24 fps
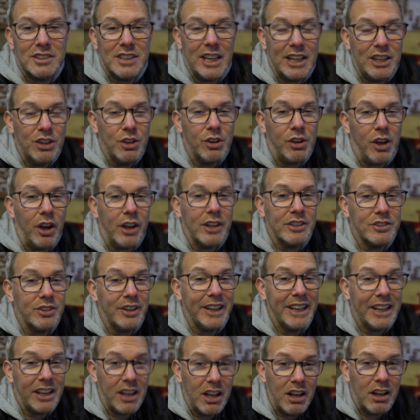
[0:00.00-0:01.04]
that you're going to
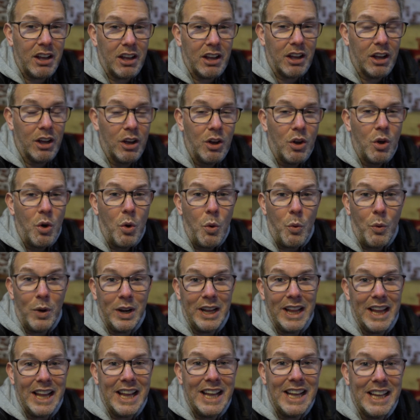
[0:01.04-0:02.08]
incur when
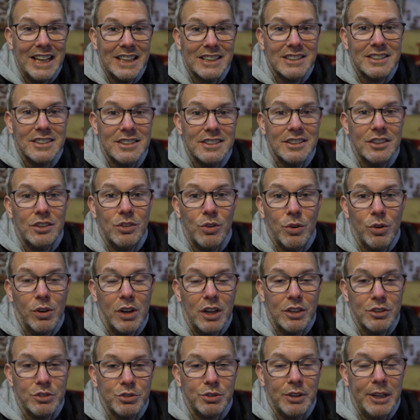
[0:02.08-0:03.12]
it hits your
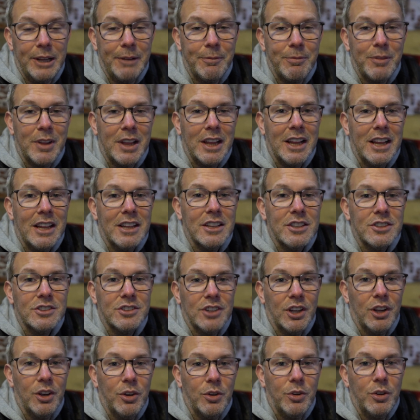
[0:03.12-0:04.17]
country.
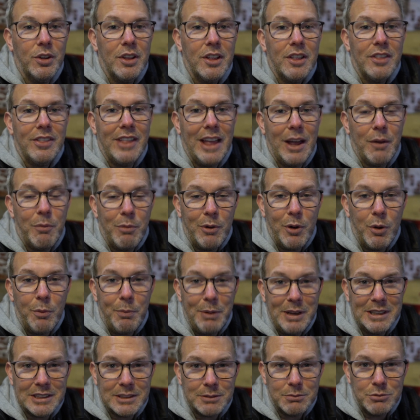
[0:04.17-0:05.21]
So there will
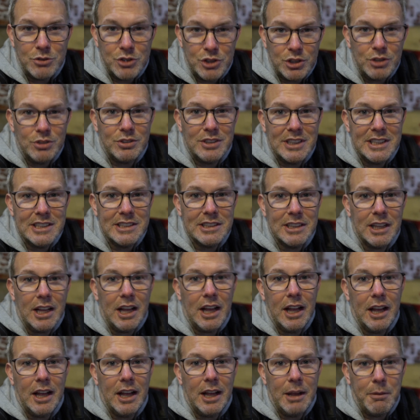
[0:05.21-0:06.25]
be some duties
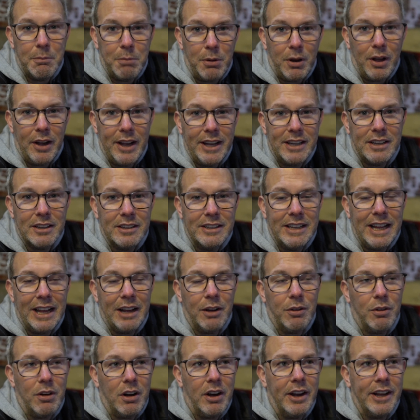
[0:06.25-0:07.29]
implied.
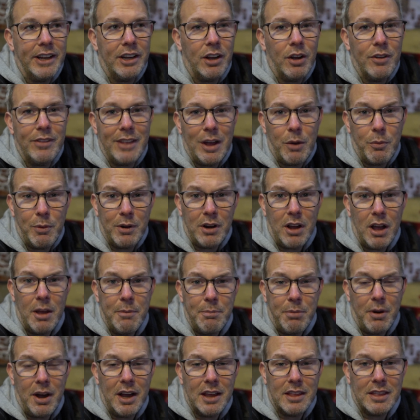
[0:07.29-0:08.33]
Now, I know that when I
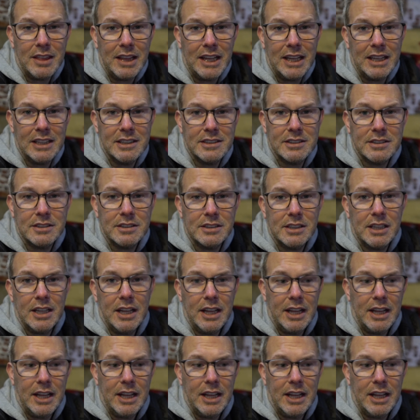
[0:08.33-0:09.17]
buy things